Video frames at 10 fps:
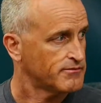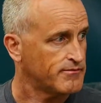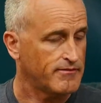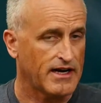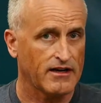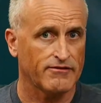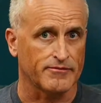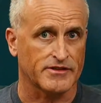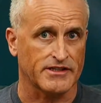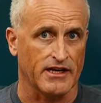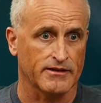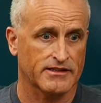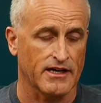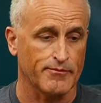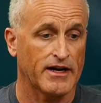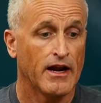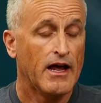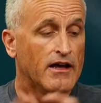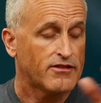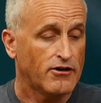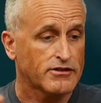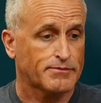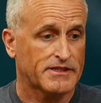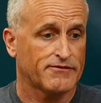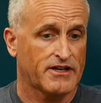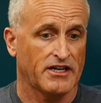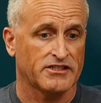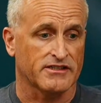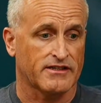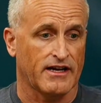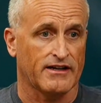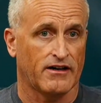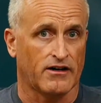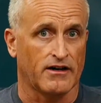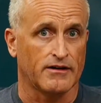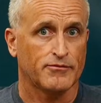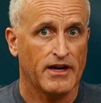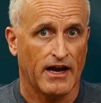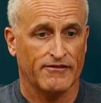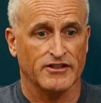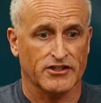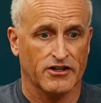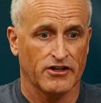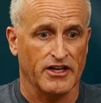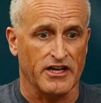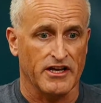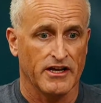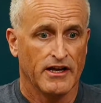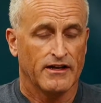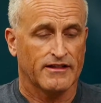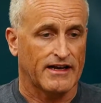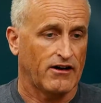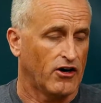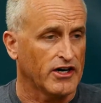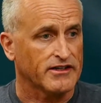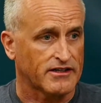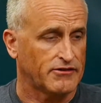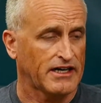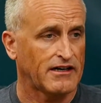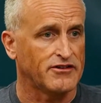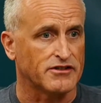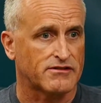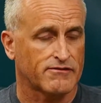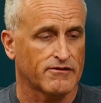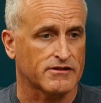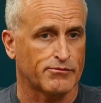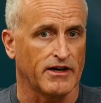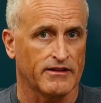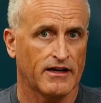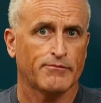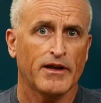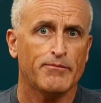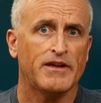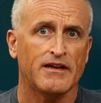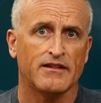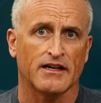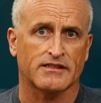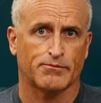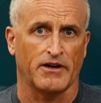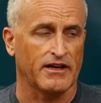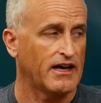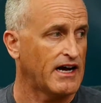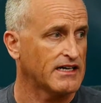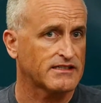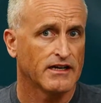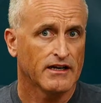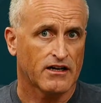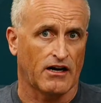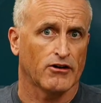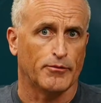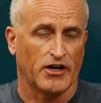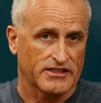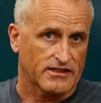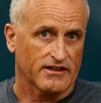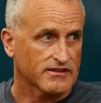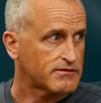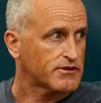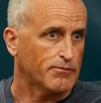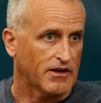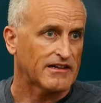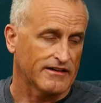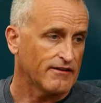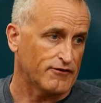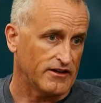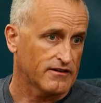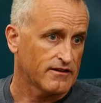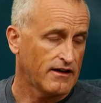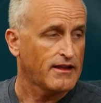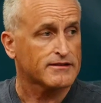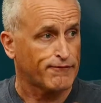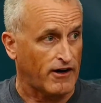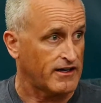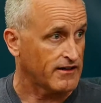Many of them same, and those specifications that we have in Jakarta EE that aren't directly used for Spring, that may be that Spring has counterparts that is completely different, and that's fine,